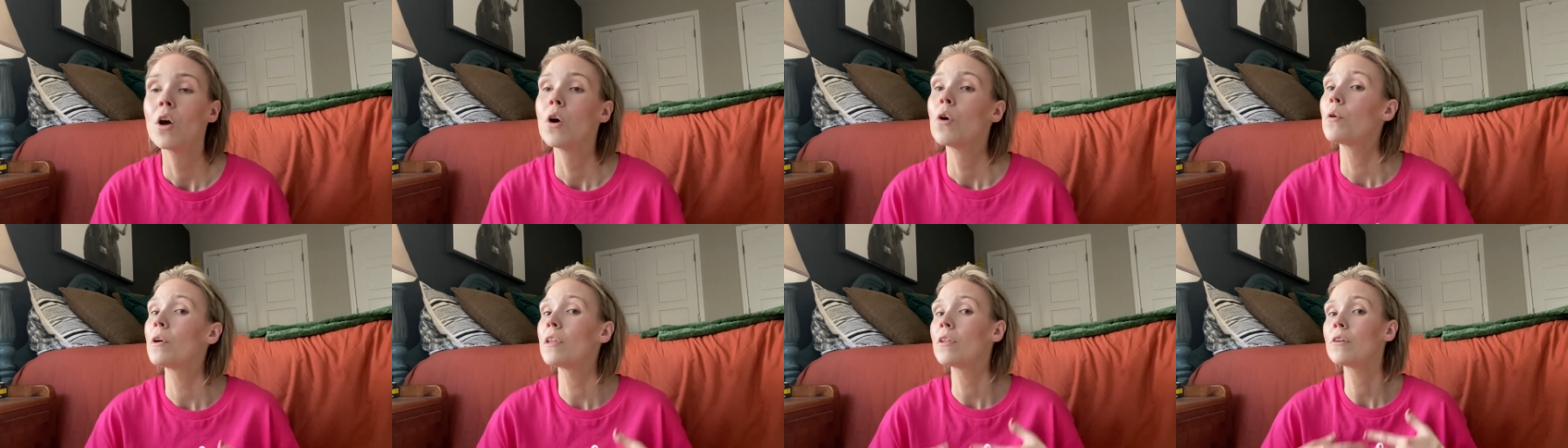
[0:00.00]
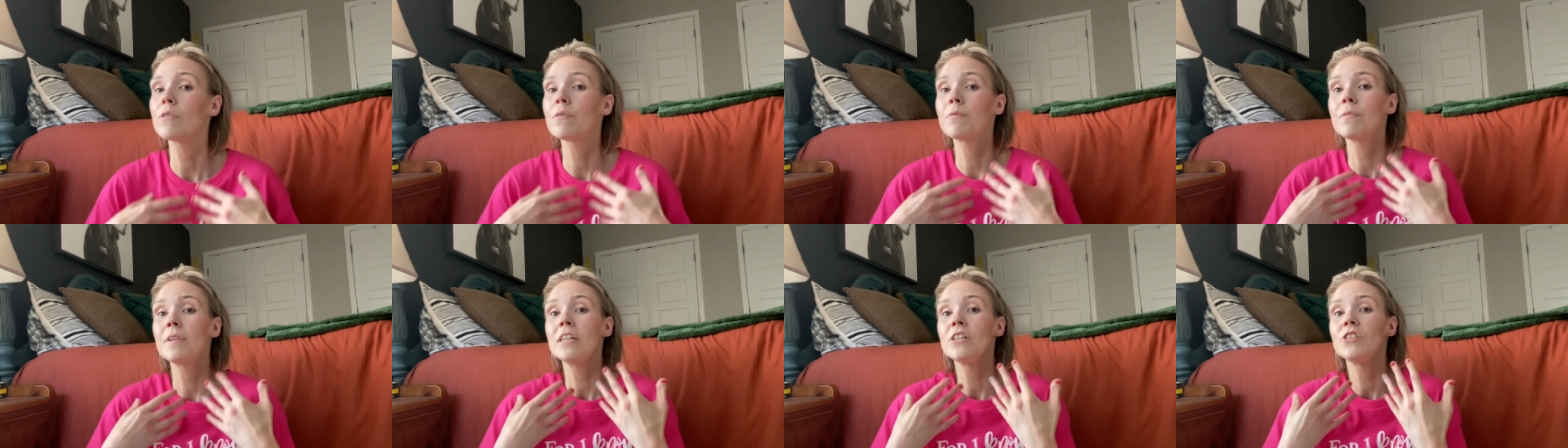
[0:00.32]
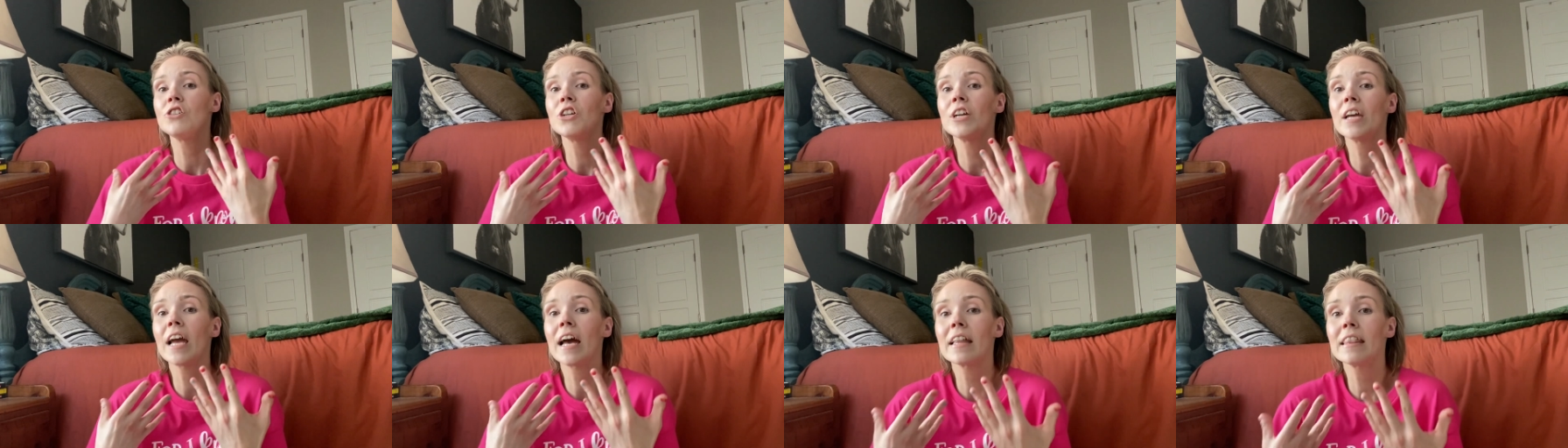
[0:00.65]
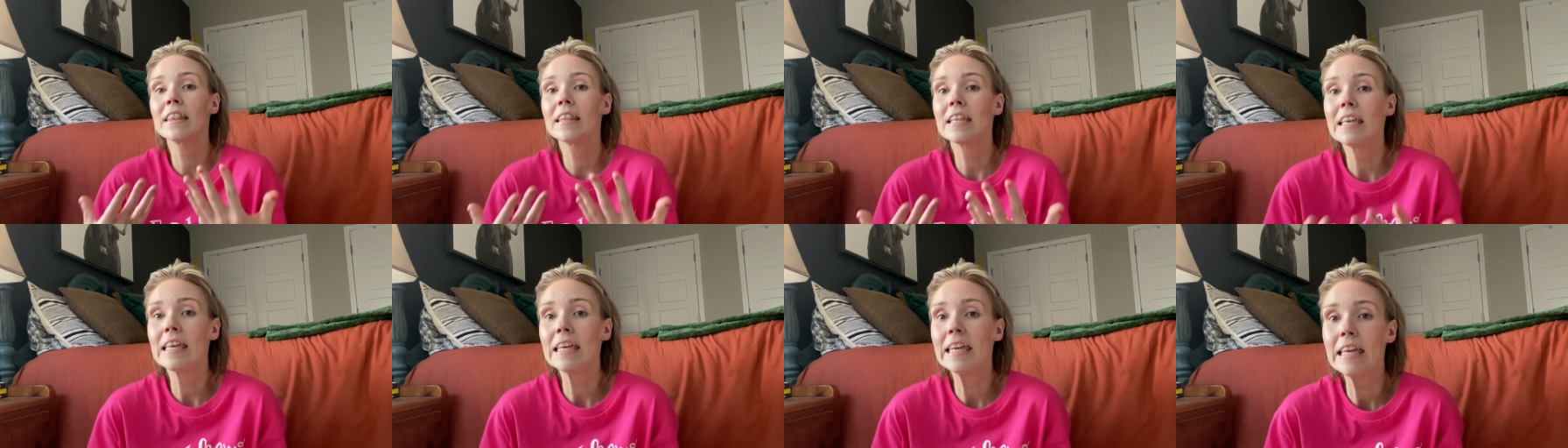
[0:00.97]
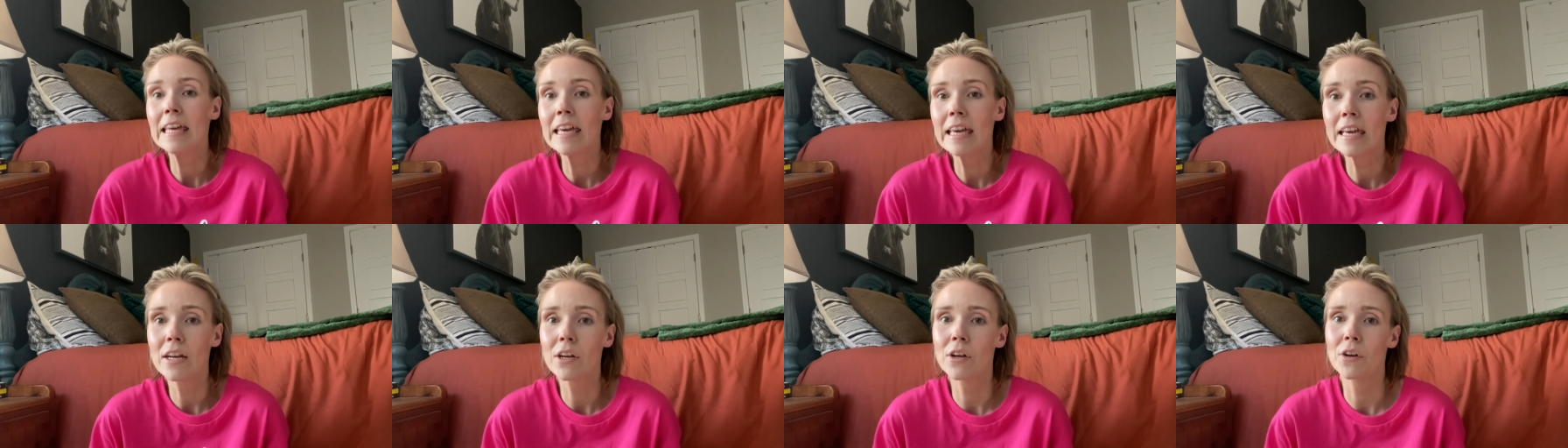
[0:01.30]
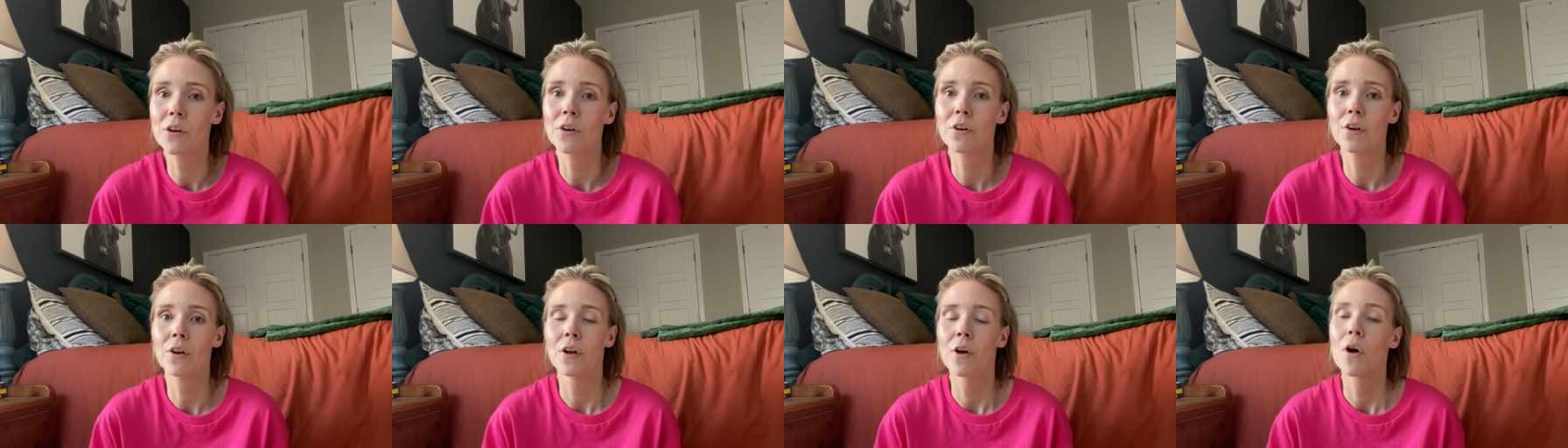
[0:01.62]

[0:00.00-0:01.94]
whether it's finishing out the year